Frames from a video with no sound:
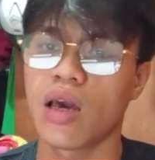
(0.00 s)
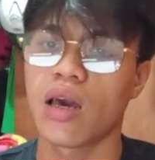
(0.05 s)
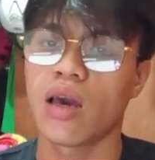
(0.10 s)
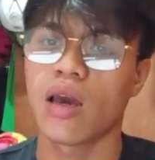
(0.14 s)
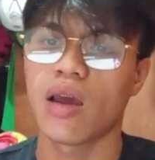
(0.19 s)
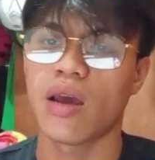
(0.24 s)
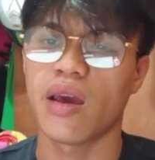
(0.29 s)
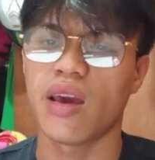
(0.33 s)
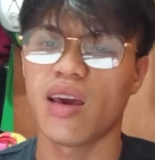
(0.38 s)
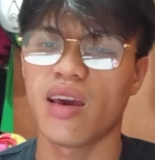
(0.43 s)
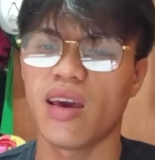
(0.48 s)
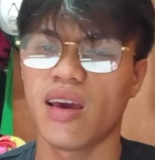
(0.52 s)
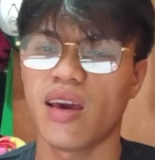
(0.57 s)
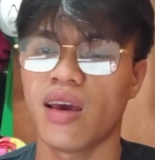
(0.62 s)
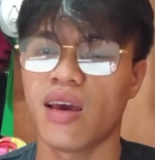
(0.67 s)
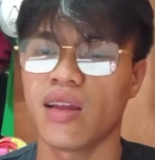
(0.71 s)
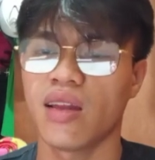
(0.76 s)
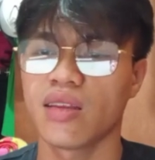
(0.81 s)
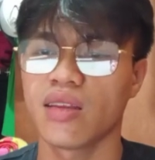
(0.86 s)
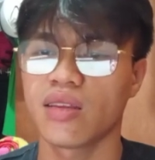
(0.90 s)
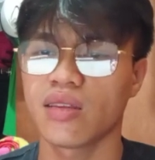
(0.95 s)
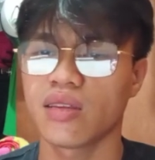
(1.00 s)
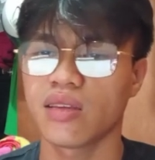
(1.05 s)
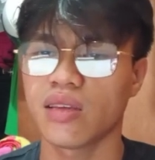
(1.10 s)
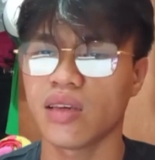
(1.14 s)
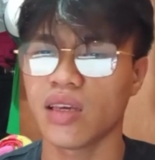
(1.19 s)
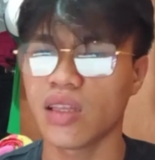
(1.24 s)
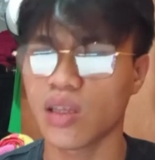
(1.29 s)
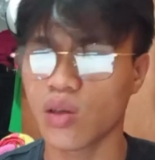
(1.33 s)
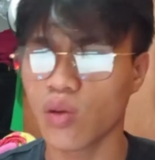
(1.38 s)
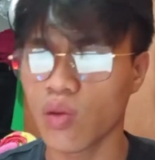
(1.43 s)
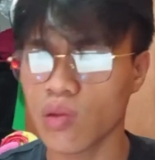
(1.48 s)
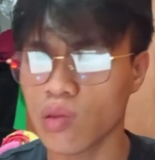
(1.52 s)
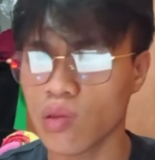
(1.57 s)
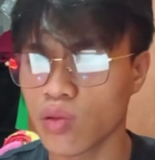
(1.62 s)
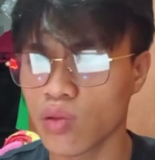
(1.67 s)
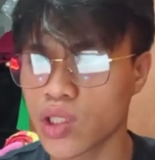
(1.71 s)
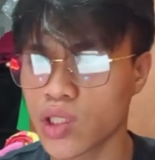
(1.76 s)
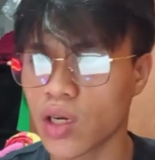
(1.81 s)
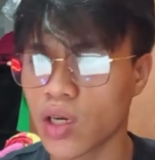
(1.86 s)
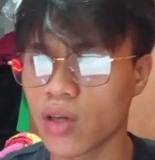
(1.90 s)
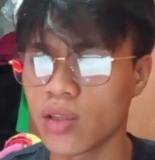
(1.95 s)
And in
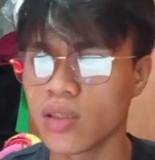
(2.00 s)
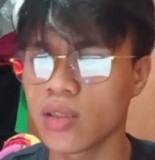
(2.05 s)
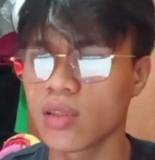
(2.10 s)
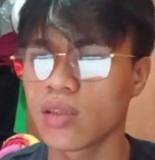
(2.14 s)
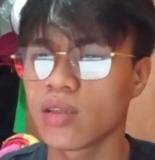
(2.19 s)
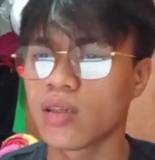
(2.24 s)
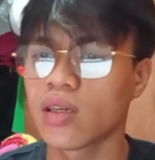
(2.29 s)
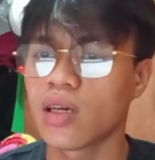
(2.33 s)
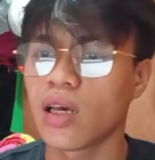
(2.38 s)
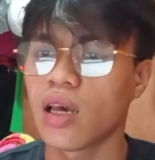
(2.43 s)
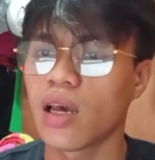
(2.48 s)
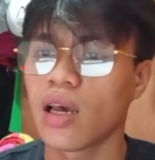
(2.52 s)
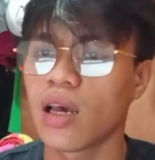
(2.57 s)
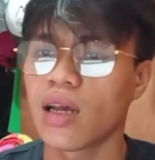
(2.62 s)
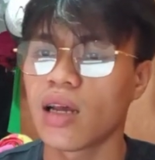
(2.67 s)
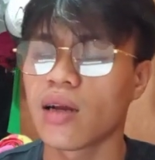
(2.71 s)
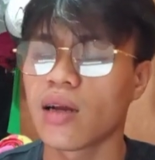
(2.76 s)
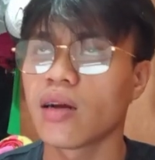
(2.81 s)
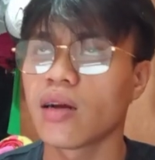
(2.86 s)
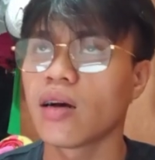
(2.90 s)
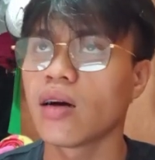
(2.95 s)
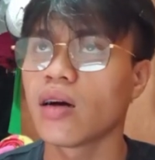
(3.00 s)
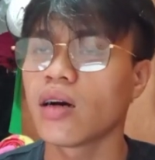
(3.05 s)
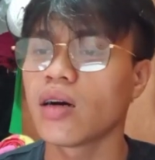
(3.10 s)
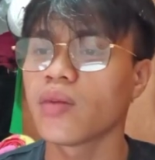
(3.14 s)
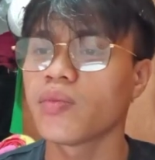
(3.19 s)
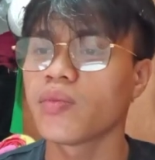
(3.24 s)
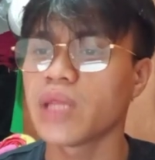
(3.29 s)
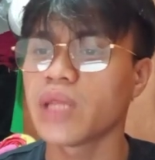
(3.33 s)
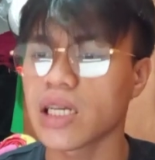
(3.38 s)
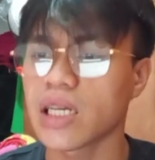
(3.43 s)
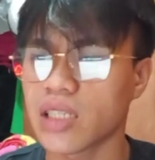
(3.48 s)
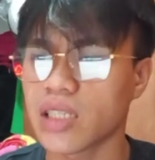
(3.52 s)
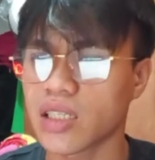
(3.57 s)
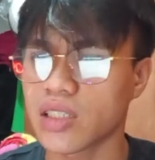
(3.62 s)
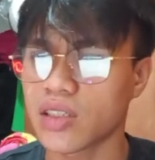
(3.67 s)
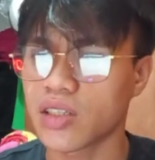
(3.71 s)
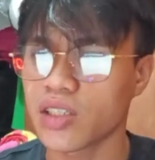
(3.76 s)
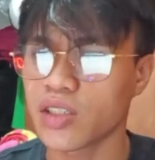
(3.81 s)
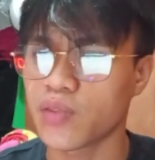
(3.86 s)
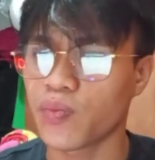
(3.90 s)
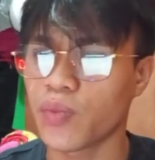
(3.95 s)
conclusion, NASA's
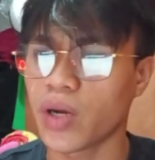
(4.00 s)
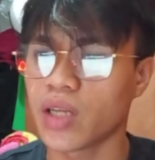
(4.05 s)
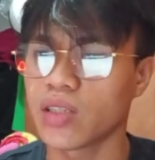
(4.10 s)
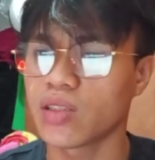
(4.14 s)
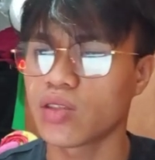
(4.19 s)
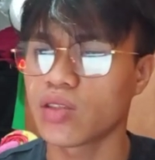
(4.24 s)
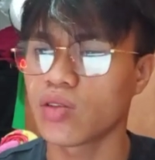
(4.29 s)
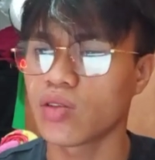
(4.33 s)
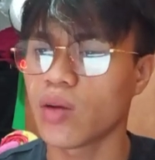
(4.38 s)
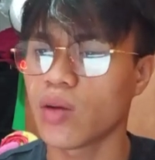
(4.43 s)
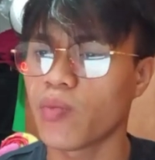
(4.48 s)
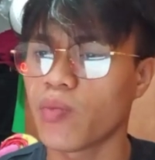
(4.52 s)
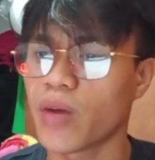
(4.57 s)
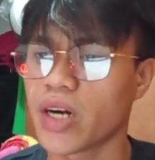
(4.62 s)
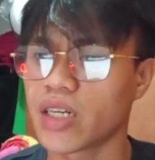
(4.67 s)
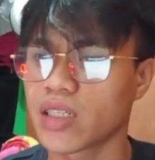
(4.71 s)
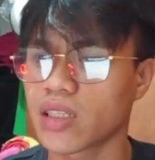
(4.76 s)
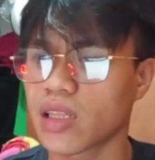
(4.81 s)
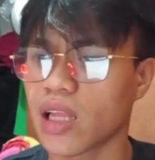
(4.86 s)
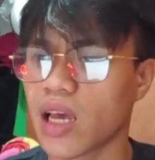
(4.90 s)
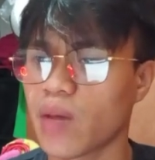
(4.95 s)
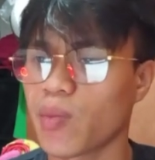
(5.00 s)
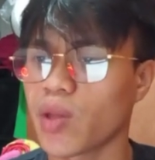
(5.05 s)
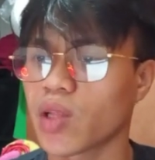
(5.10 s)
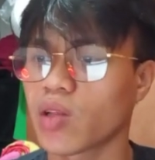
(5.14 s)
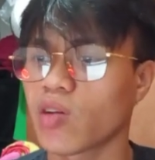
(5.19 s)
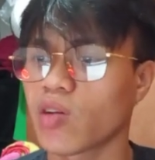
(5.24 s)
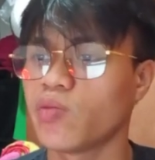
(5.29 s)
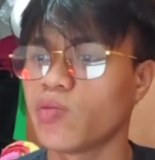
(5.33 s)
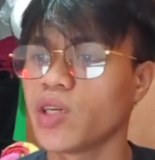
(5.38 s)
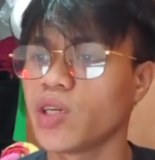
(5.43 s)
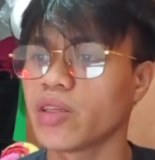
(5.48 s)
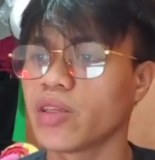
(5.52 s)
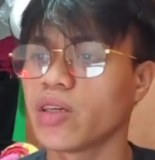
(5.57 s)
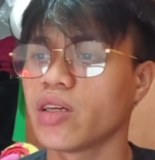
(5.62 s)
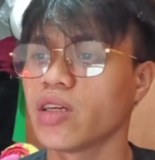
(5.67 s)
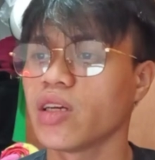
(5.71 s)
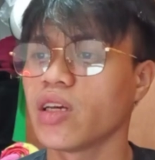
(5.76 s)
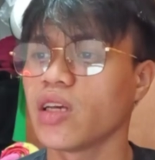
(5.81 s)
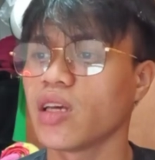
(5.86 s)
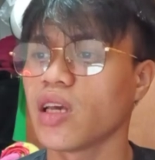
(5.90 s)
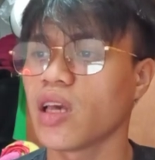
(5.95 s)
response to the Mars Climate Orbiter
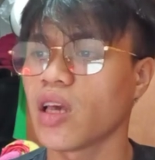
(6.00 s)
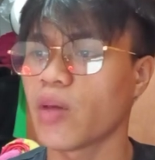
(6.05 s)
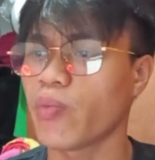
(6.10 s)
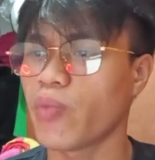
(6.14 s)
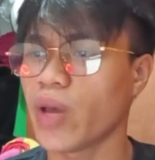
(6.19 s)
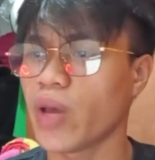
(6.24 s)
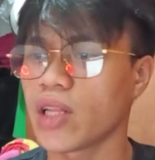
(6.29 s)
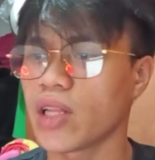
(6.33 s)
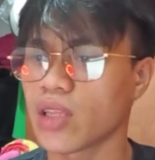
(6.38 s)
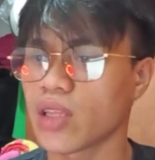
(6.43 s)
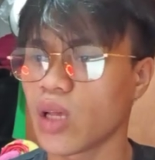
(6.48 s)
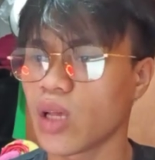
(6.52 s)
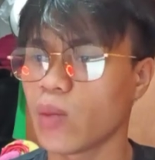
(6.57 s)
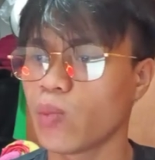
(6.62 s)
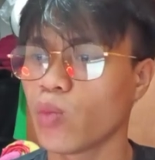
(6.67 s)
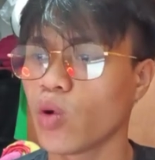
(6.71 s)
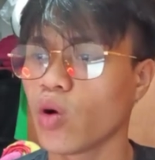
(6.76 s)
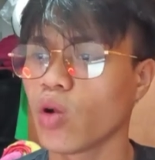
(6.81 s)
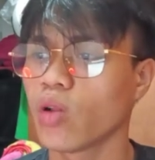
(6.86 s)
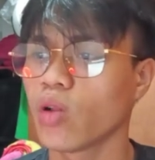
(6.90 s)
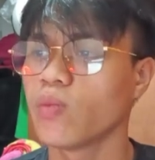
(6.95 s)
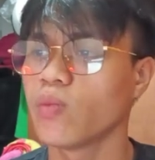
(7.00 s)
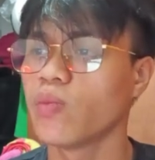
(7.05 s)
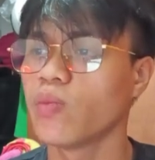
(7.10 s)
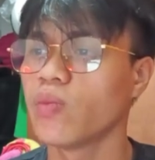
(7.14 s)
event involved